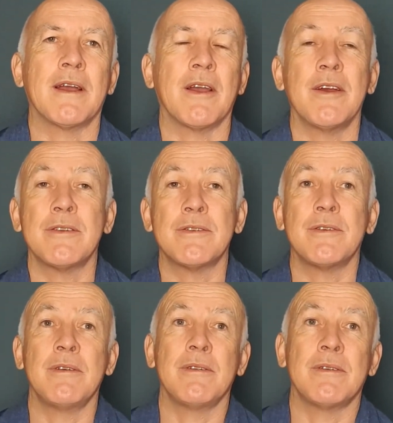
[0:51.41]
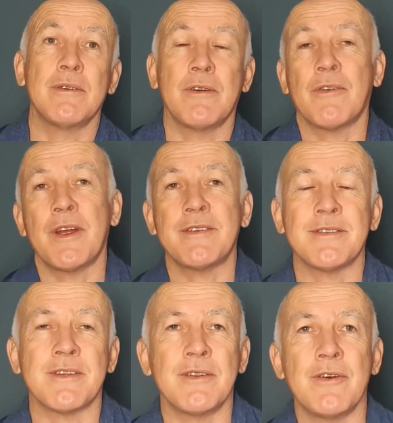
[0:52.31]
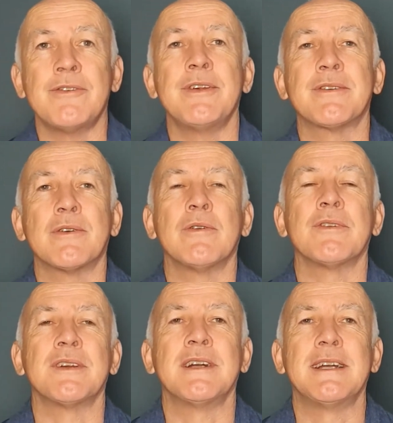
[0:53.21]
going to creches and nursery schools.